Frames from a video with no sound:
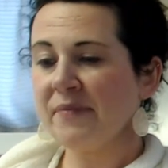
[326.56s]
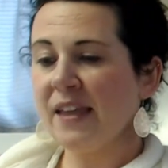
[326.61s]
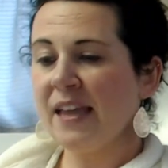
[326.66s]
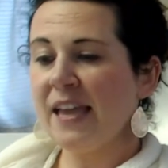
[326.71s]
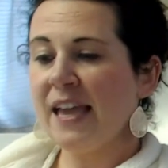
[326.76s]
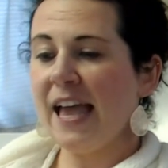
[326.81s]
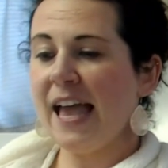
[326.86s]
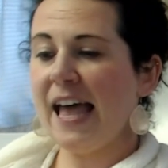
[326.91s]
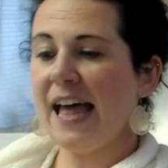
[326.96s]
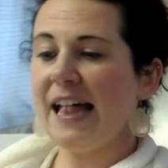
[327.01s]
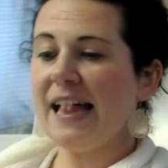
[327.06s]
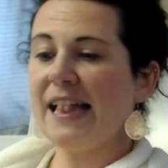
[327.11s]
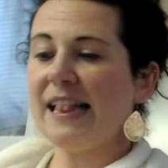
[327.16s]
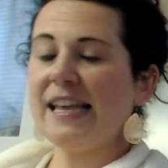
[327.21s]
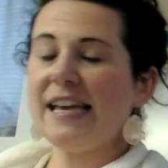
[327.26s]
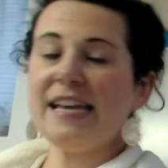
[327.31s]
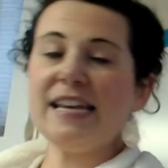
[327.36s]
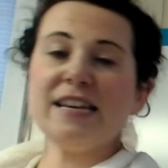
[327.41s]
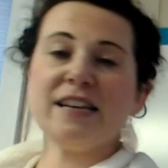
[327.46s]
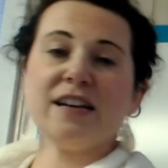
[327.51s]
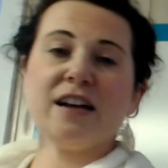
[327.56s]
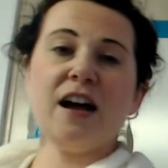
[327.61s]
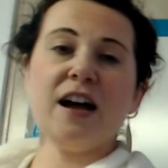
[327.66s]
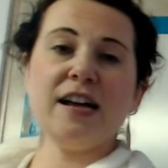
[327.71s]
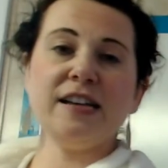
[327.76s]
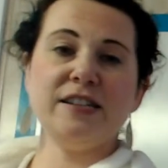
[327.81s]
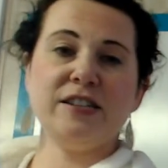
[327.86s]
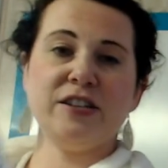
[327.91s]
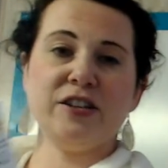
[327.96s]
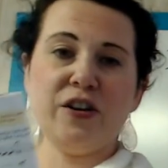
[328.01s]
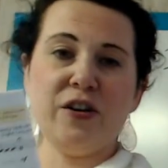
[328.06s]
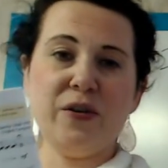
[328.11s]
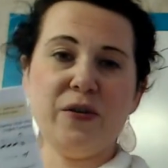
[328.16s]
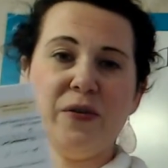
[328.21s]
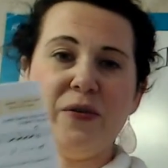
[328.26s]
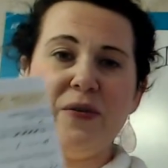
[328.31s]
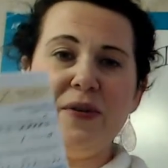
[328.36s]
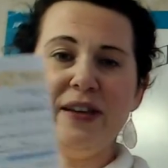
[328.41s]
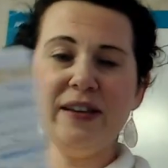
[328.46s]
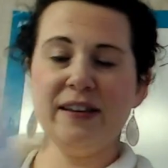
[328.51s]
El
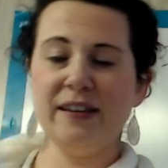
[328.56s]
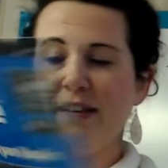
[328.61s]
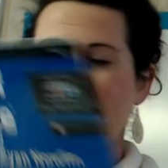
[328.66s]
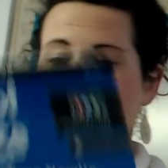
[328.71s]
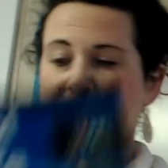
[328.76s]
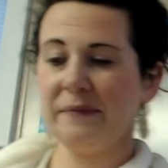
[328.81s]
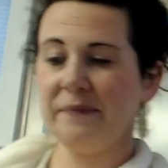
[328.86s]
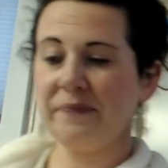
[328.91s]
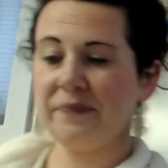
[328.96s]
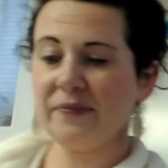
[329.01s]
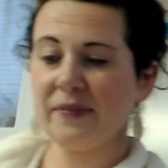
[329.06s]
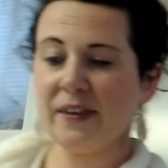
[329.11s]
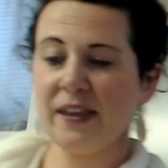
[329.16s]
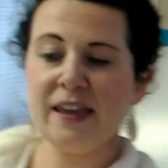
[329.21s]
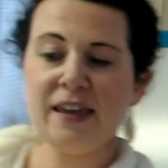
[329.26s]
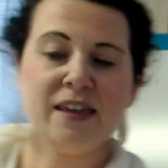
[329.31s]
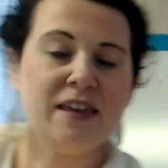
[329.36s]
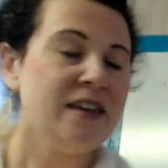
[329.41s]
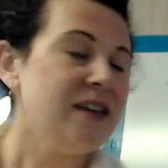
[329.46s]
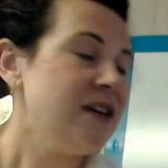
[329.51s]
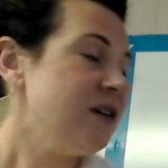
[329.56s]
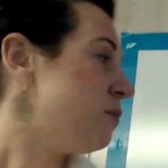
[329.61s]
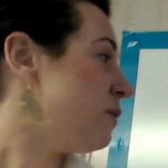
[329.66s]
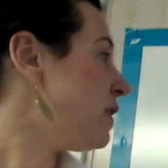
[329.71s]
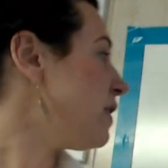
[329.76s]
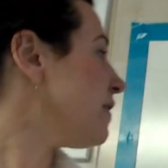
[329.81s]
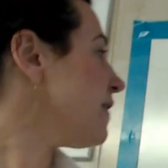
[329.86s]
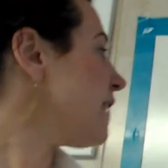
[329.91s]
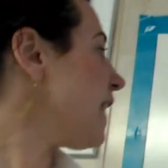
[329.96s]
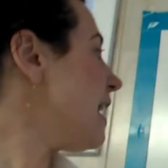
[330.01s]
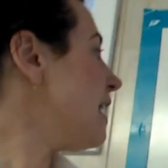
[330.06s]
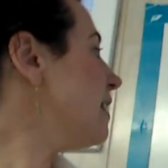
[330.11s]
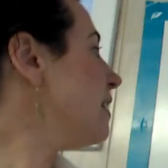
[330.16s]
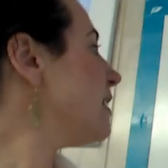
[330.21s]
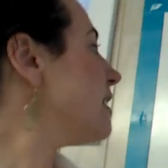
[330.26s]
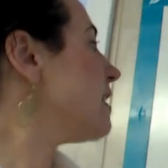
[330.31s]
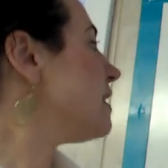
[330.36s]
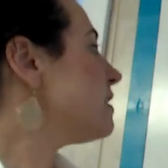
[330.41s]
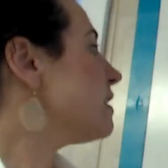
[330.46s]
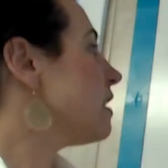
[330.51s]
Encanto. With El
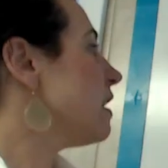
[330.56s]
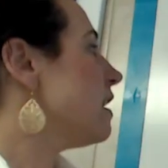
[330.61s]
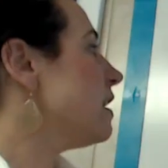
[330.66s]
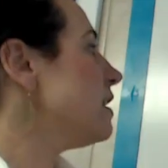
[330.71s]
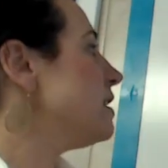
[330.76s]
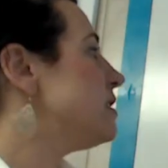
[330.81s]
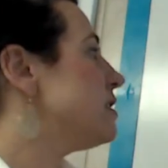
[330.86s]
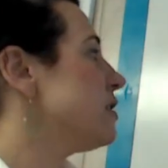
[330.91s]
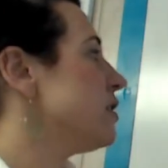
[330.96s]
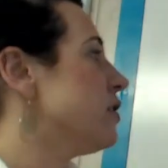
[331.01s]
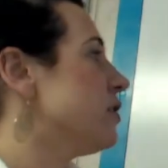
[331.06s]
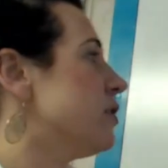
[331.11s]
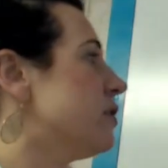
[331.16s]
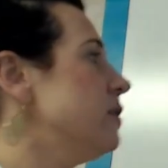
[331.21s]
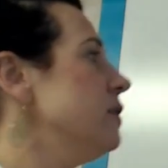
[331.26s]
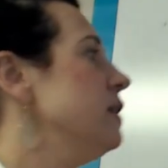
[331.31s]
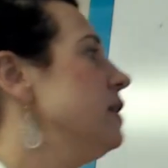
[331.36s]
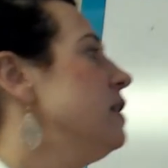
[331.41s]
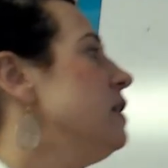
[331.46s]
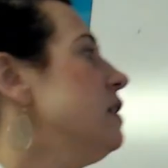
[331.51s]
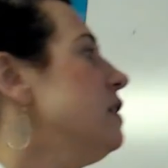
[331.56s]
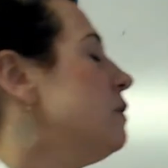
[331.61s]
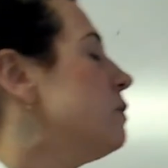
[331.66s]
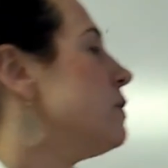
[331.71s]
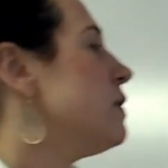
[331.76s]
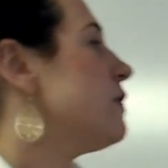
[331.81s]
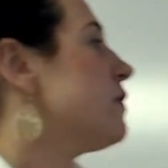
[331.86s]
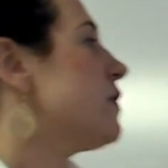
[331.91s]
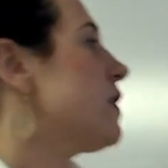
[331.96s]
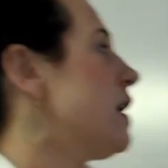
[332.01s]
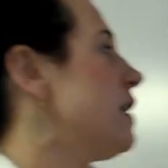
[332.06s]
Encanto, we've got